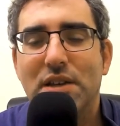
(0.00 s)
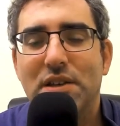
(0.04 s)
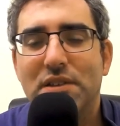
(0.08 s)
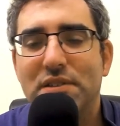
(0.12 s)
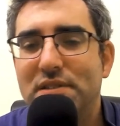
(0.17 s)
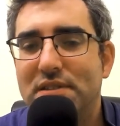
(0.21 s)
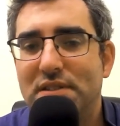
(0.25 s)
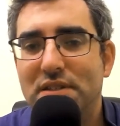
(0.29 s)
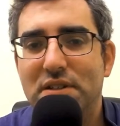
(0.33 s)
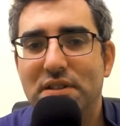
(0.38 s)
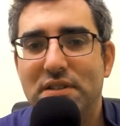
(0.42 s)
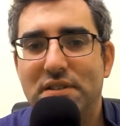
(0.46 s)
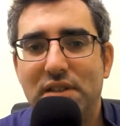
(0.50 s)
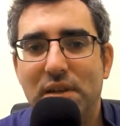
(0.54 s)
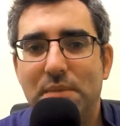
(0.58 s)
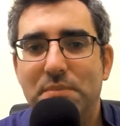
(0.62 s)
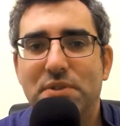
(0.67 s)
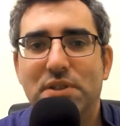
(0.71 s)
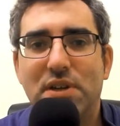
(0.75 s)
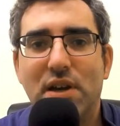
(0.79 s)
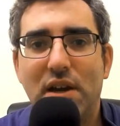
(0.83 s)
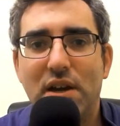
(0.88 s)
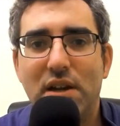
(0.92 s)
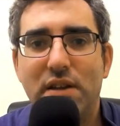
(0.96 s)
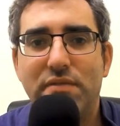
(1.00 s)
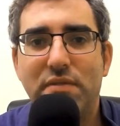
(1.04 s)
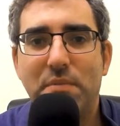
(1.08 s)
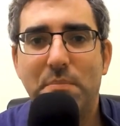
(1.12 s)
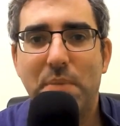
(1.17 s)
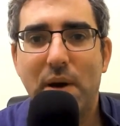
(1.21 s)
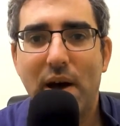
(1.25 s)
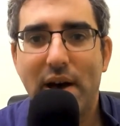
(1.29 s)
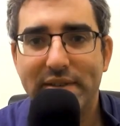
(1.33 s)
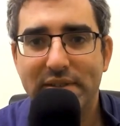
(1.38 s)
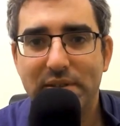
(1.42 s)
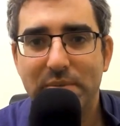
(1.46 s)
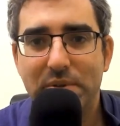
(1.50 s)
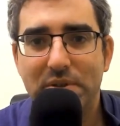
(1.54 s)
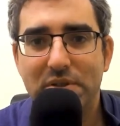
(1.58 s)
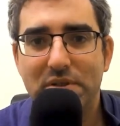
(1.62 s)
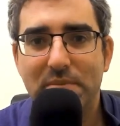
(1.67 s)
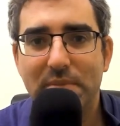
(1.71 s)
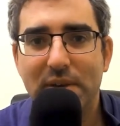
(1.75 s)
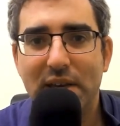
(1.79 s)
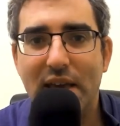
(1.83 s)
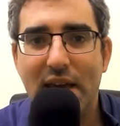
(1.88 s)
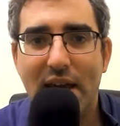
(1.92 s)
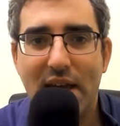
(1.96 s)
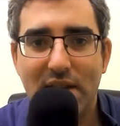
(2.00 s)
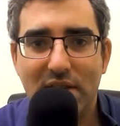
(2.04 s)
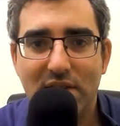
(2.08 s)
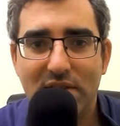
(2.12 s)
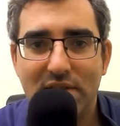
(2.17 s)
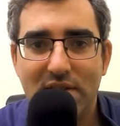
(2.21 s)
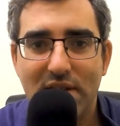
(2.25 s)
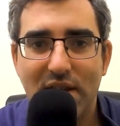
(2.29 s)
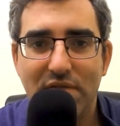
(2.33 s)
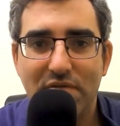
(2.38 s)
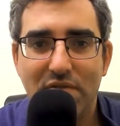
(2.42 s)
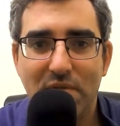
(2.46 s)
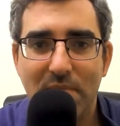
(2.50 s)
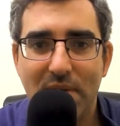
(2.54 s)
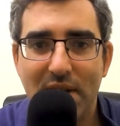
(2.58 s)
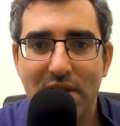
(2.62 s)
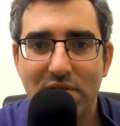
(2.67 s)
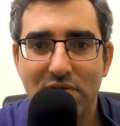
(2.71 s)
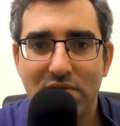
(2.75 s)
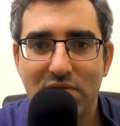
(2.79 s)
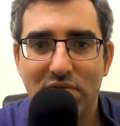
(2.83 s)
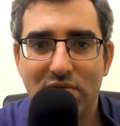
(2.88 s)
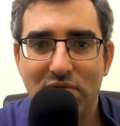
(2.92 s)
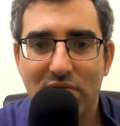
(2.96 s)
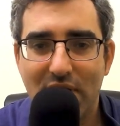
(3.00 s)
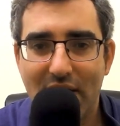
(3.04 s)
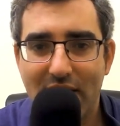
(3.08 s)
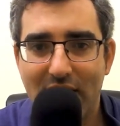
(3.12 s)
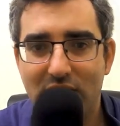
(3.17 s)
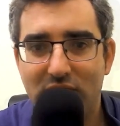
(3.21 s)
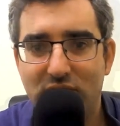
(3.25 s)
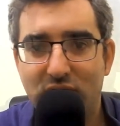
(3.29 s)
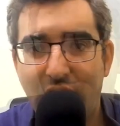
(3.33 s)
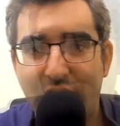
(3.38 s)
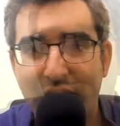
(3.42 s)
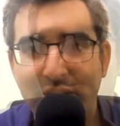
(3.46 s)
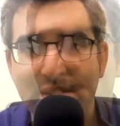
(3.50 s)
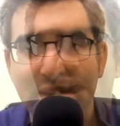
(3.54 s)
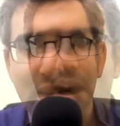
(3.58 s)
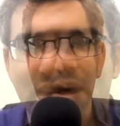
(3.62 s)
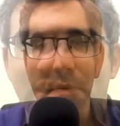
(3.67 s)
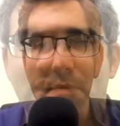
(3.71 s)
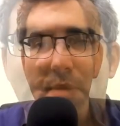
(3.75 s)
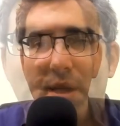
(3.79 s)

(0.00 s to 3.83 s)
still seems kind of impossible to me, hence I've remained renting.